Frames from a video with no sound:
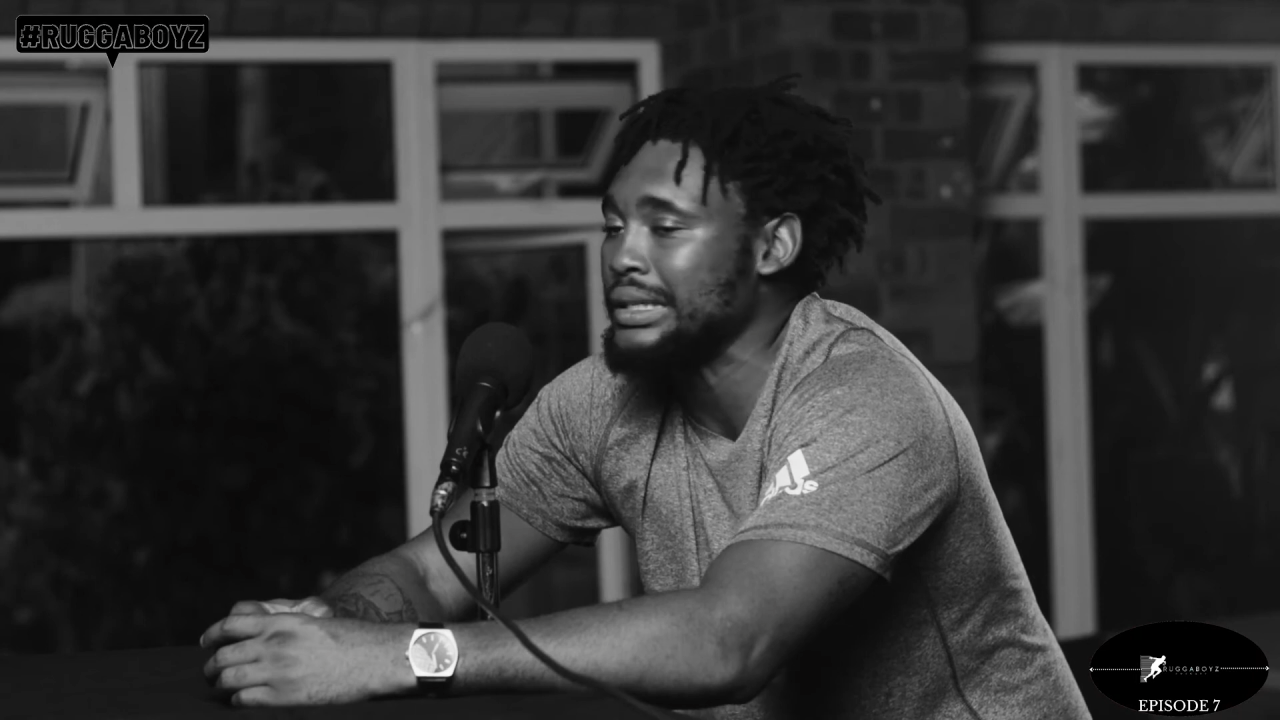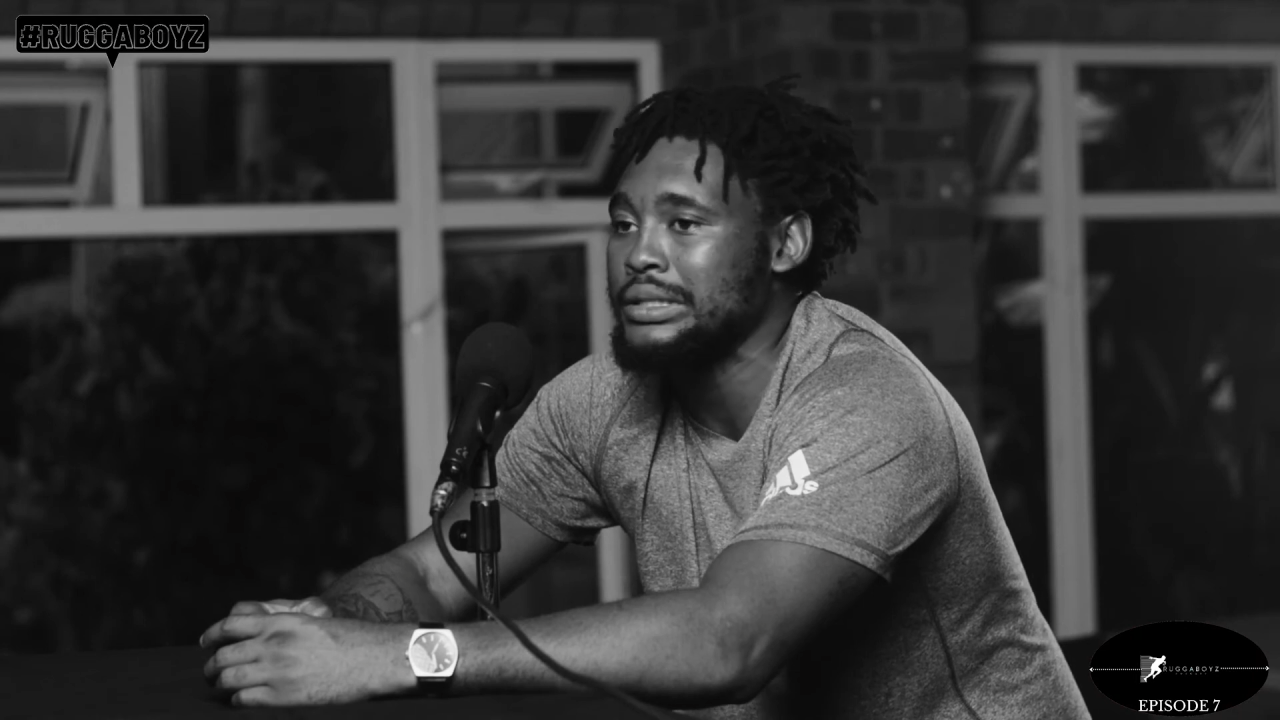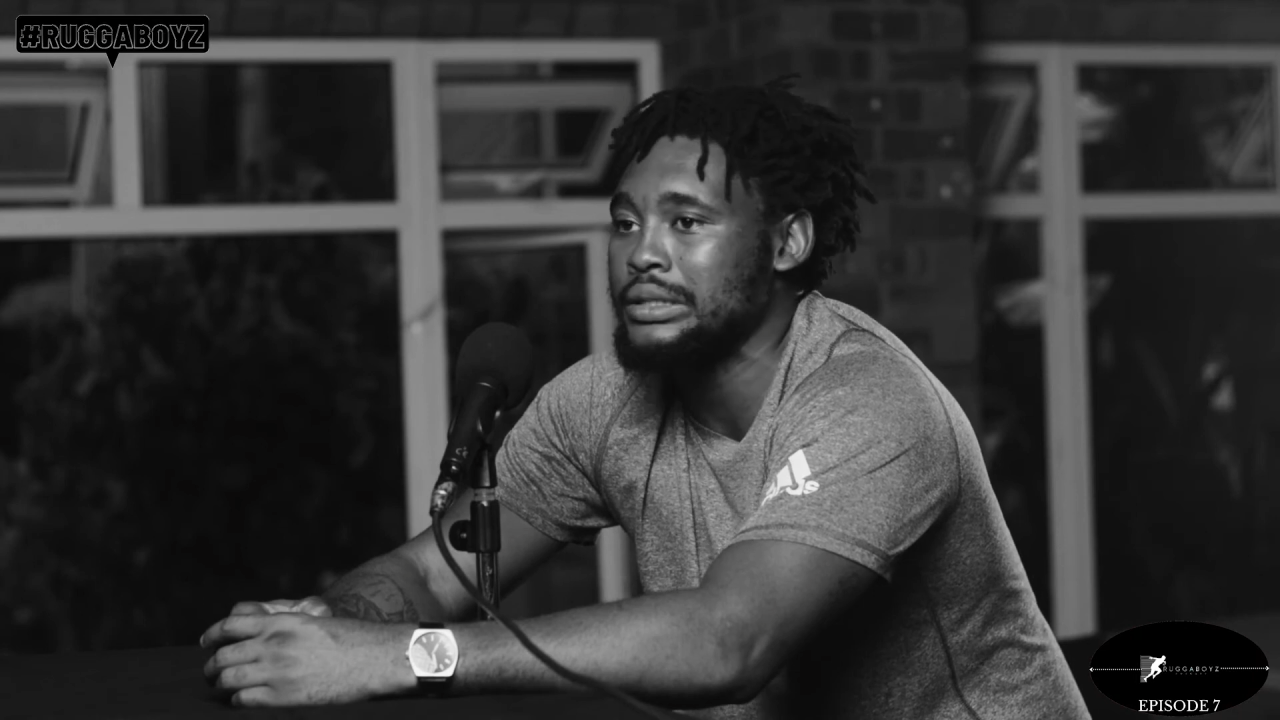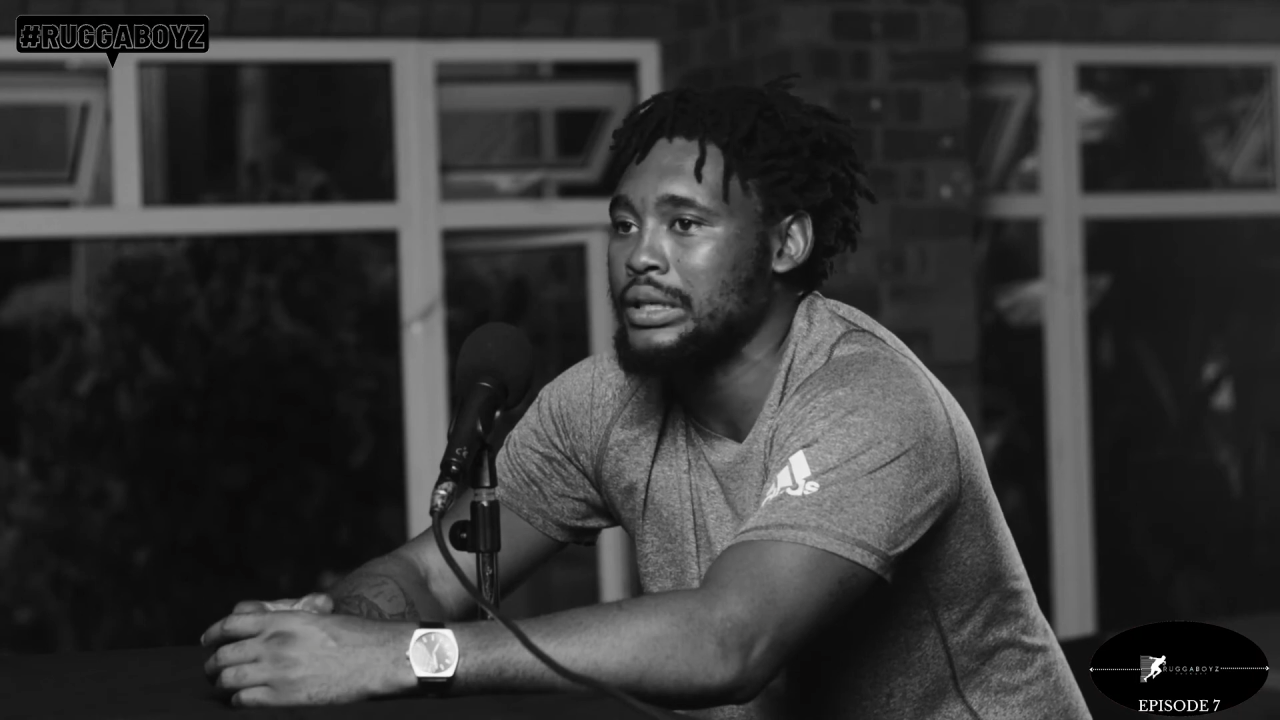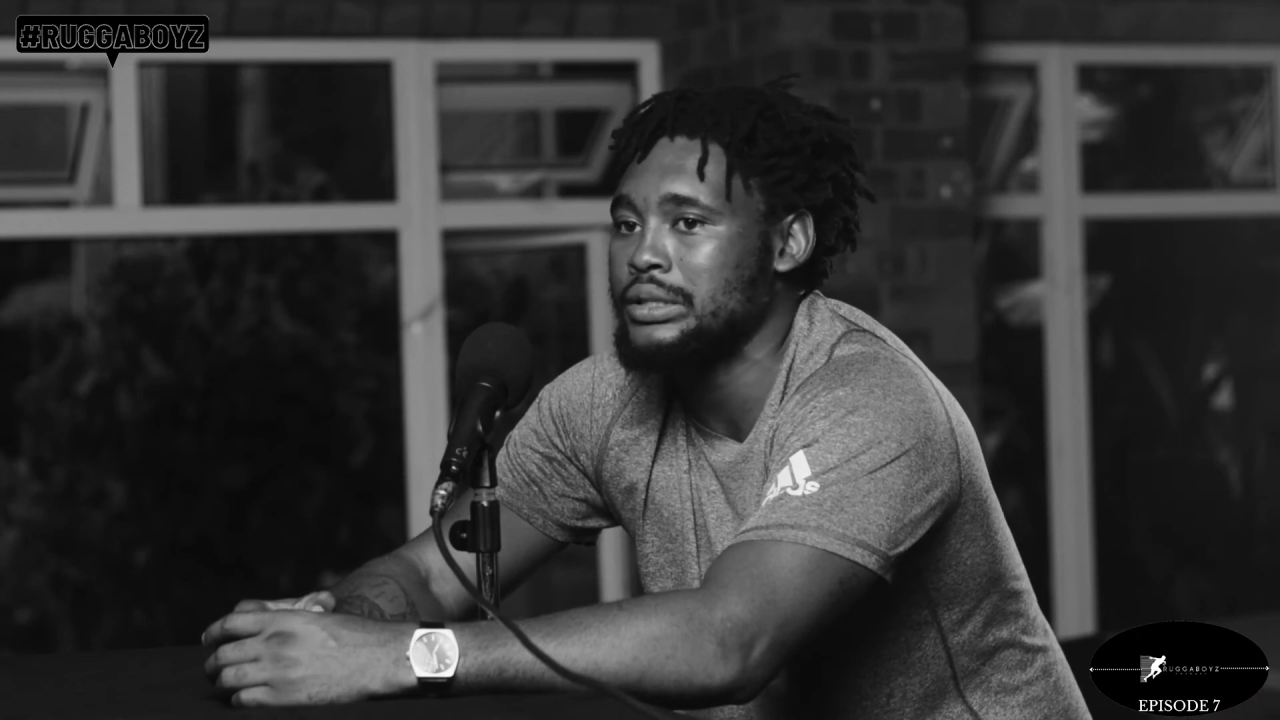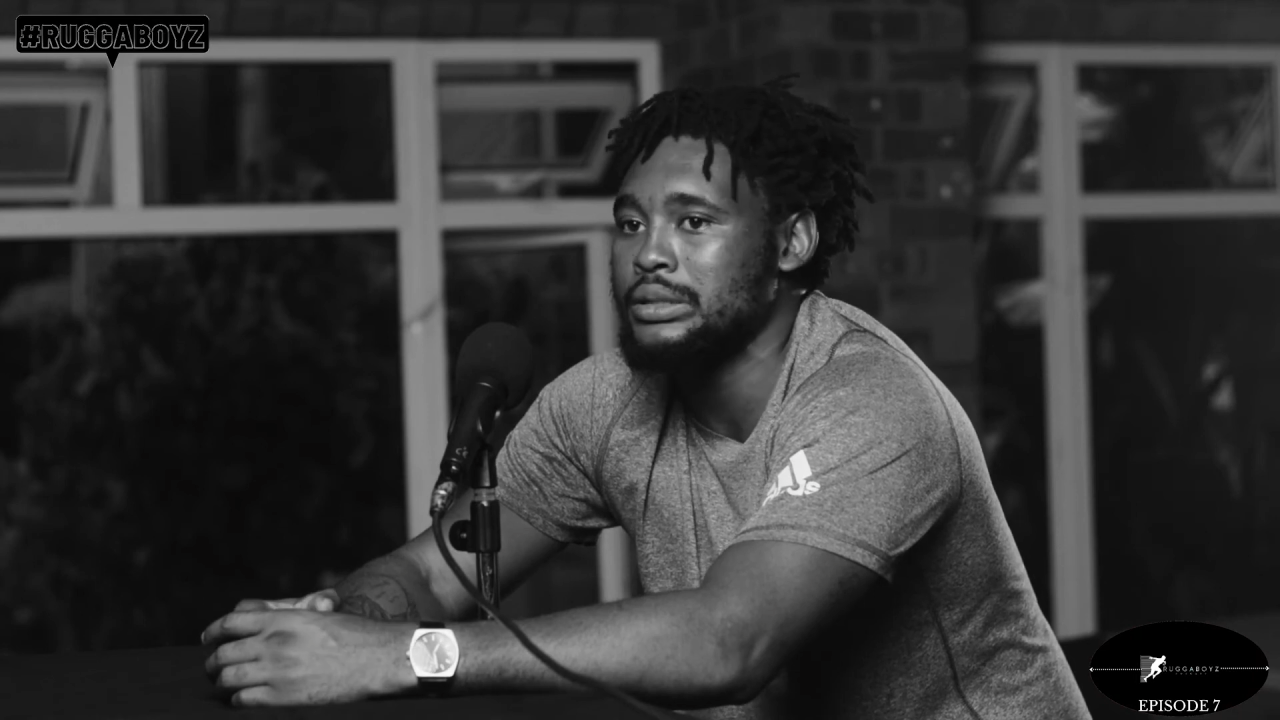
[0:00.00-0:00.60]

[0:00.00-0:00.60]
I see that